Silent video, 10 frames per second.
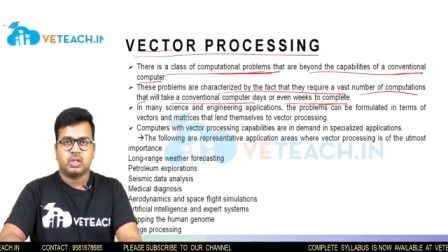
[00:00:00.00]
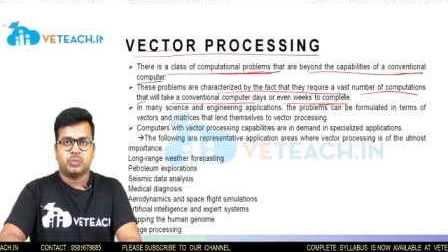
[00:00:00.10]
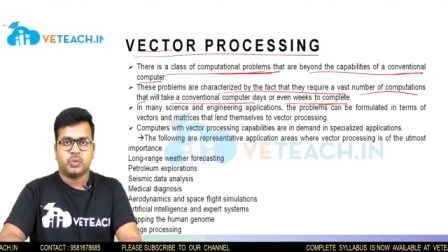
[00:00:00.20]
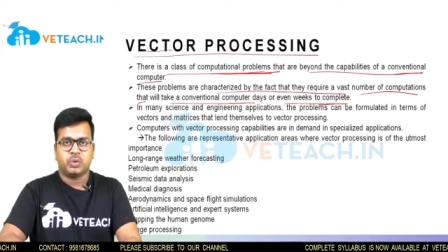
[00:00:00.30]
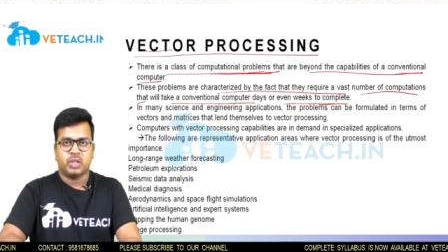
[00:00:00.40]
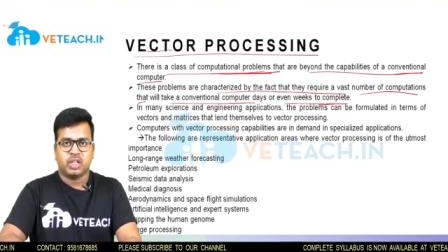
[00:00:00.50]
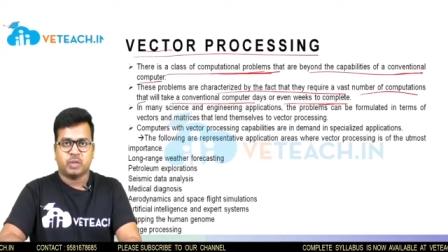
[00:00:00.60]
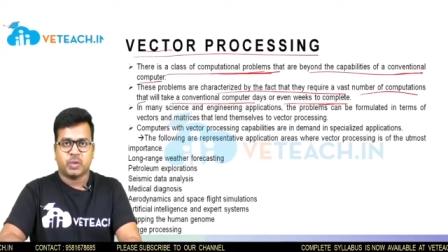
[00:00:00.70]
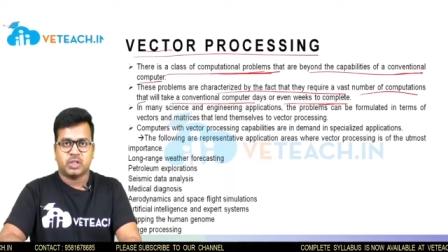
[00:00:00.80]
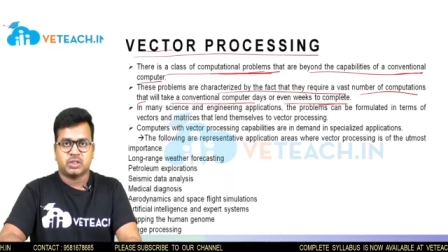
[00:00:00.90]
computing
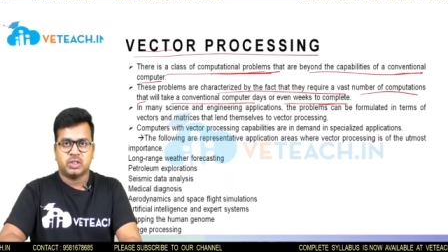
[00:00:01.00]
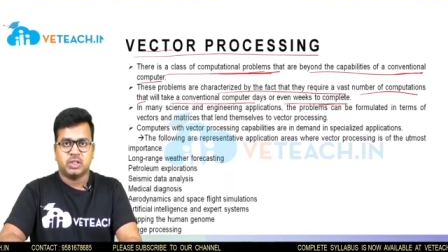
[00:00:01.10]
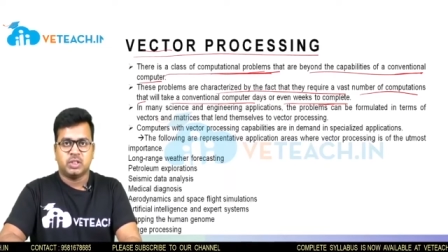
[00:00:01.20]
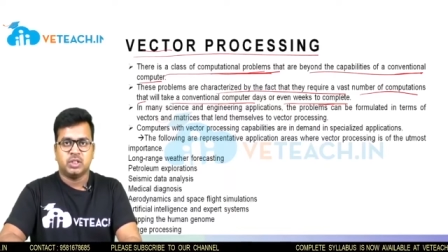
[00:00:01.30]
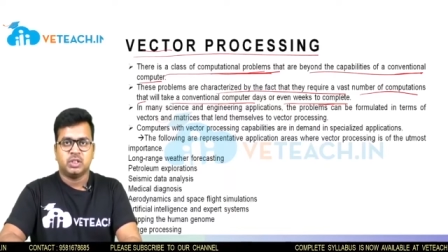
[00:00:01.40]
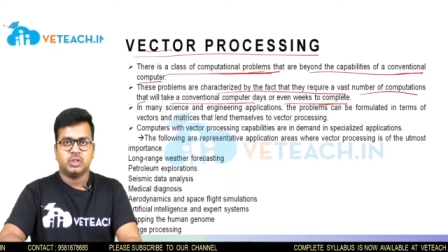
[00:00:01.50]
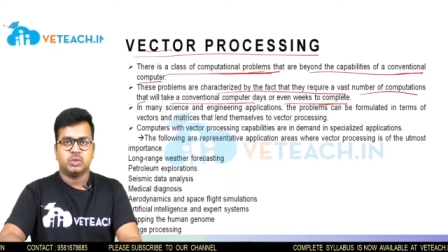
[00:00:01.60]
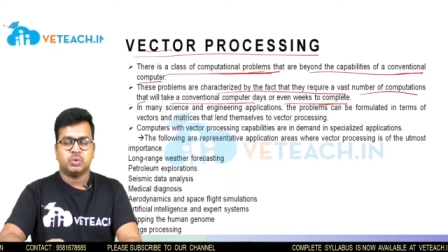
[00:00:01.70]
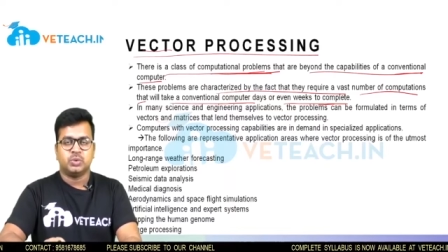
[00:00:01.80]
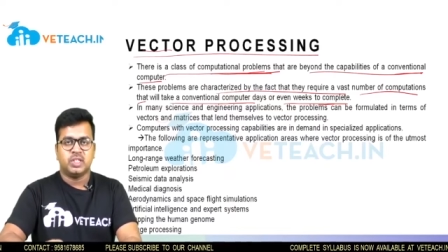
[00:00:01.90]
capacity.
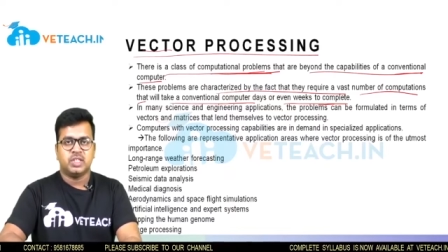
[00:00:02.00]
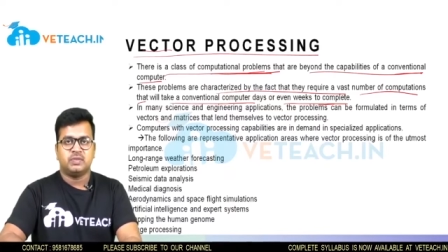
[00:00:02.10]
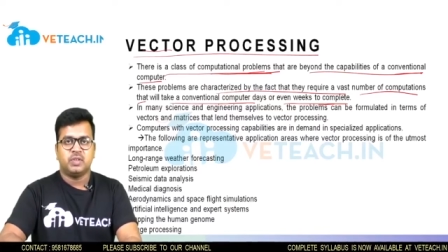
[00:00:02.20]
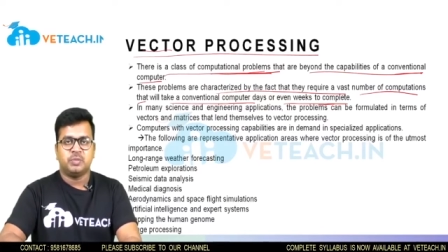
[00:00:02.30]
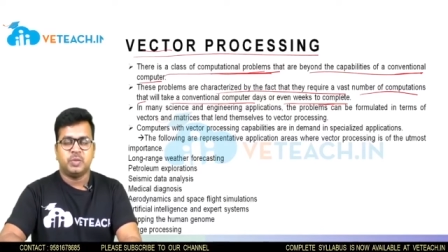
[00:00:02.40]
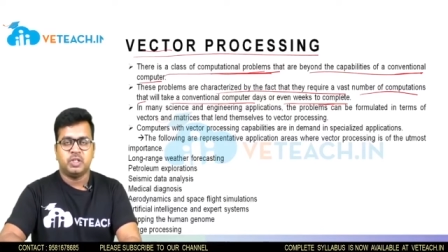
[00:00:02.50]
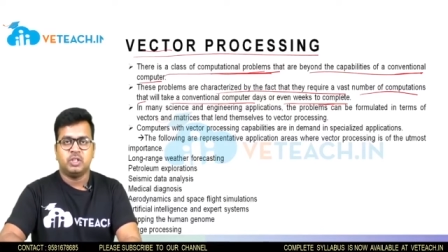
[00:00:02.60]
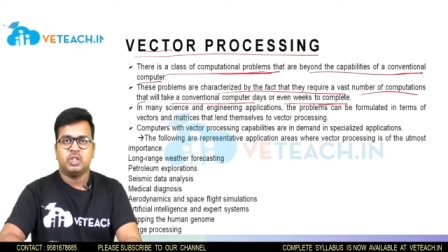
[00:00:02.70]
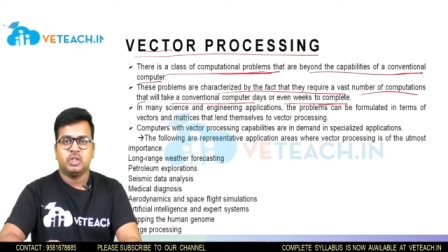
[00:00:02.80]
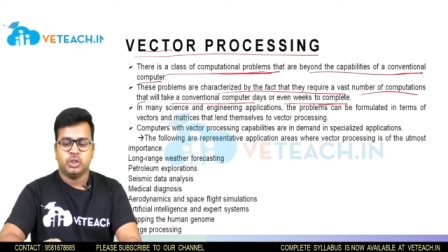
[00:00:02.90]
So these will
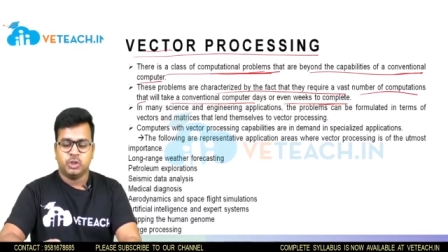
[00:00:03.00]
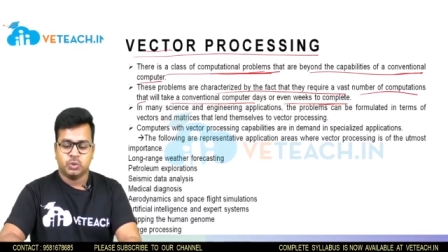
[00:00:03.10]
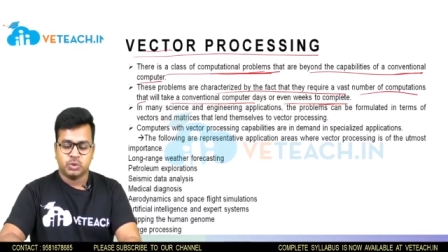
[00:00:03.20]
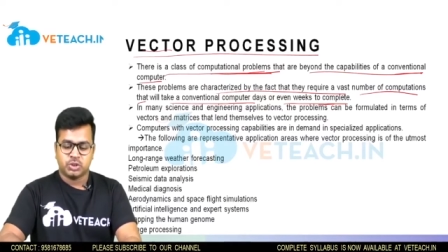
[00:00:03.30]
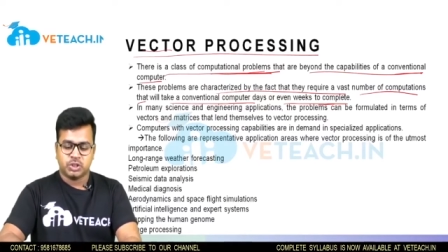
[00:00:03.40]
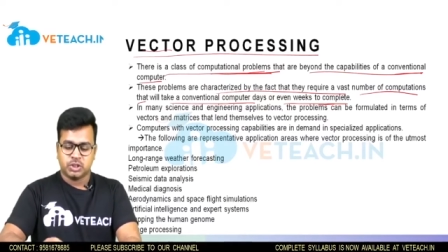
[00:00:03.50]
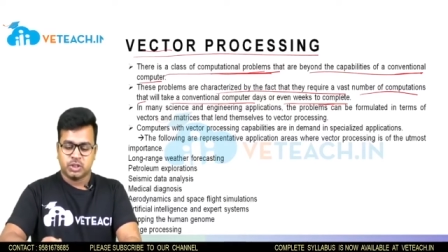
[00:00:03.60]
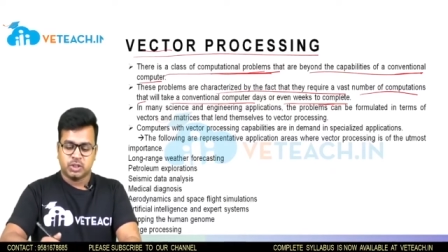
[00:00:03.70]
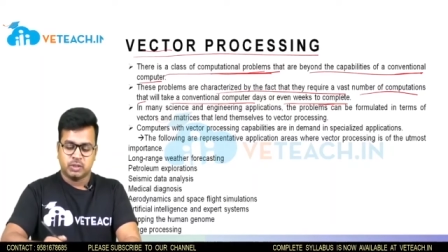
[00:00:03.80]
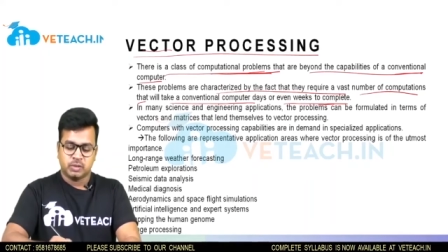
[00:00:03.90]
be used in
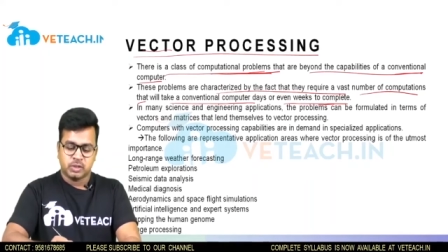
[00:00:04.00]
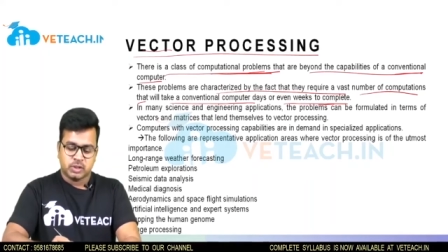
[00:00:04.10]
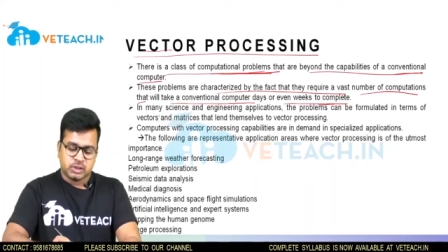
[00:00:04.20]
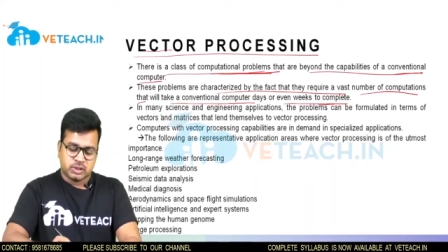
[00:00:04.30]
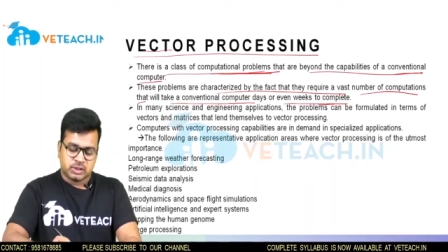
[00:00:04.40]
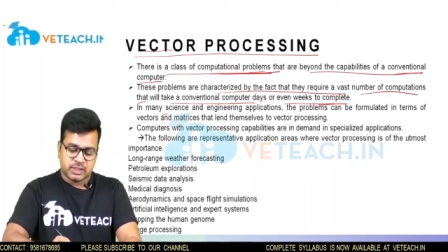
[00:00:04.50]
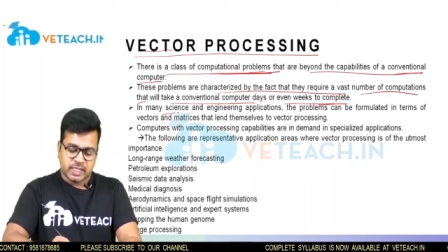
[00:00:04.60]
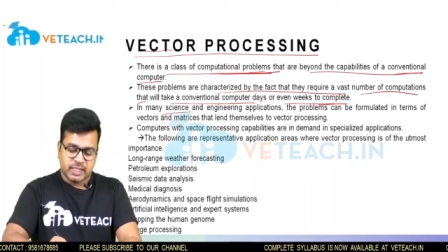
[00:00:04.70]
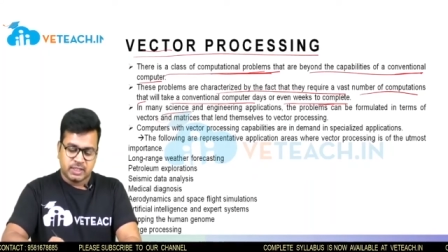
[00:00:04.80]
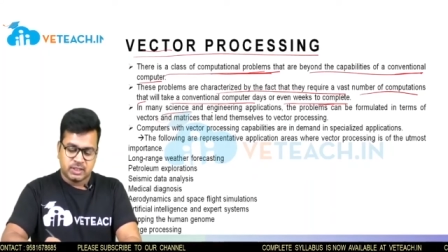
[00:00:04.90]
the
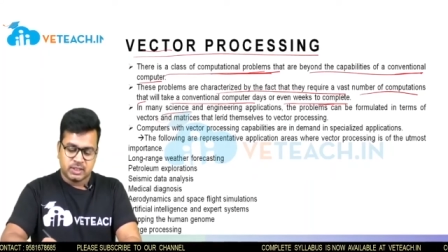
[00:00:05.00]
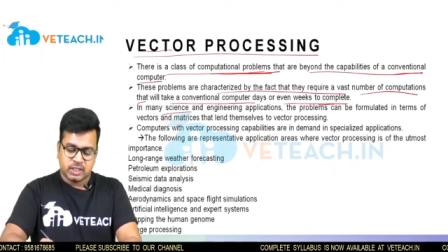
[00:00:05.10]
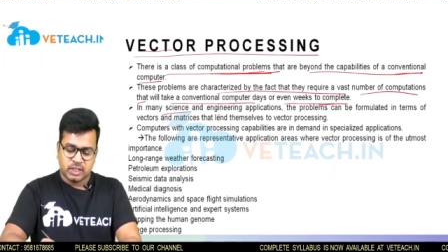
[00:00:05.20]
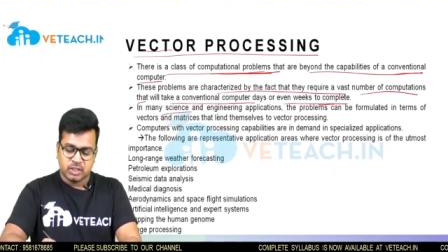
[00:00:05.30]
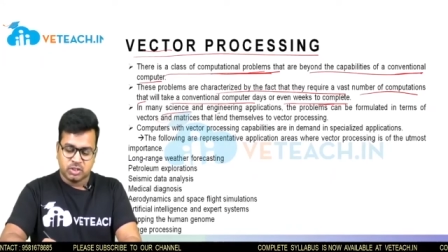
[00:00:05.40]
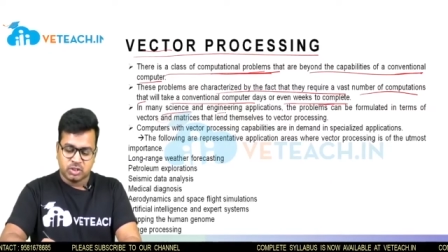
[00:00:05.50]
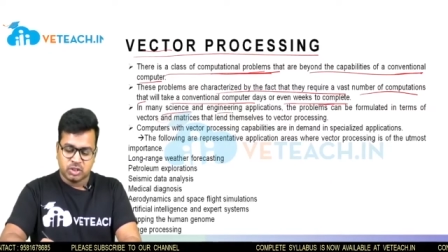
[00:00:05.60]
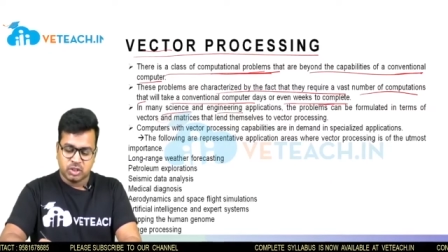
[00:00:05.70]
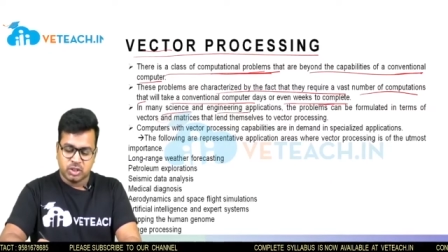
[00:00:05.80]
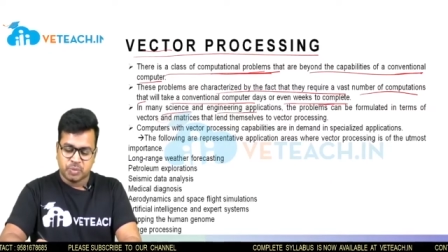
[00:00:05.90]
science and
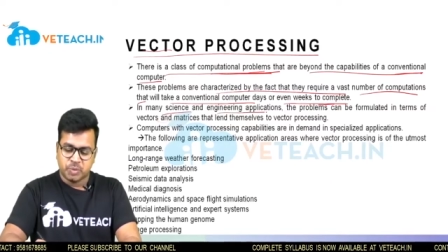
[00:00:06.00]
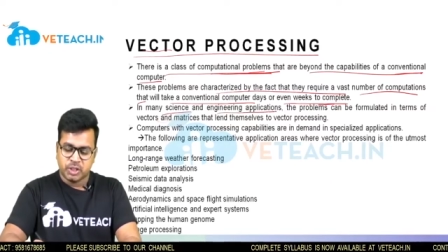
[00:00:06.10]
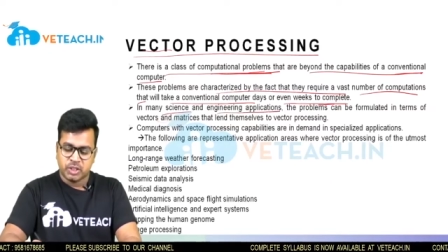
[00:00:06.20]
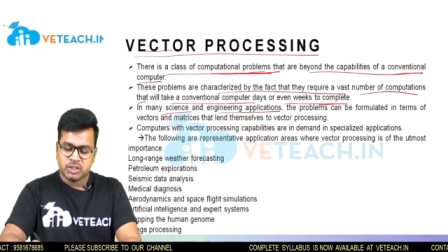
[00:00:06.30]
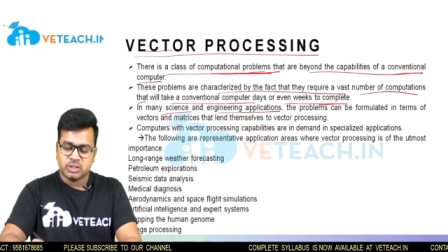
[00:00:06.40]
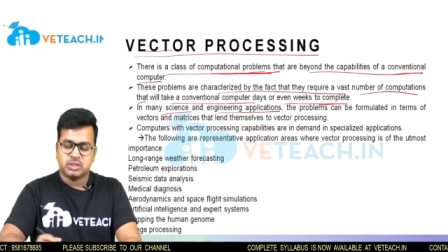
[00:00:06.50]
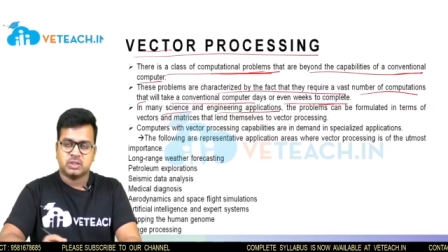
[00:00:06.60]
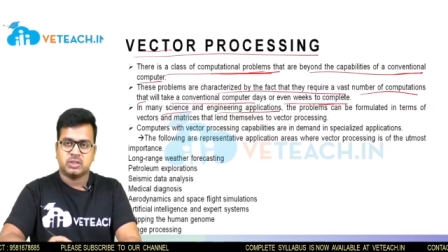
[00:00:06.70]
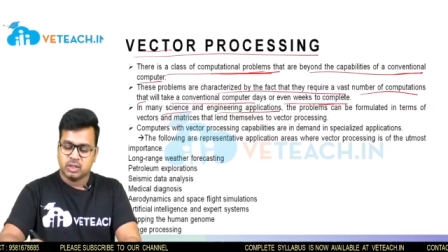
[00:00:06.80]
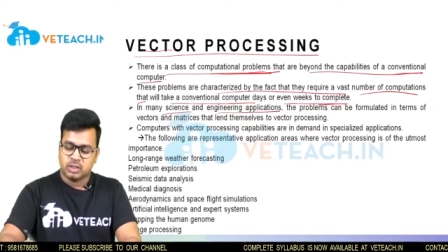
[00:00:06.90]
engineering applications,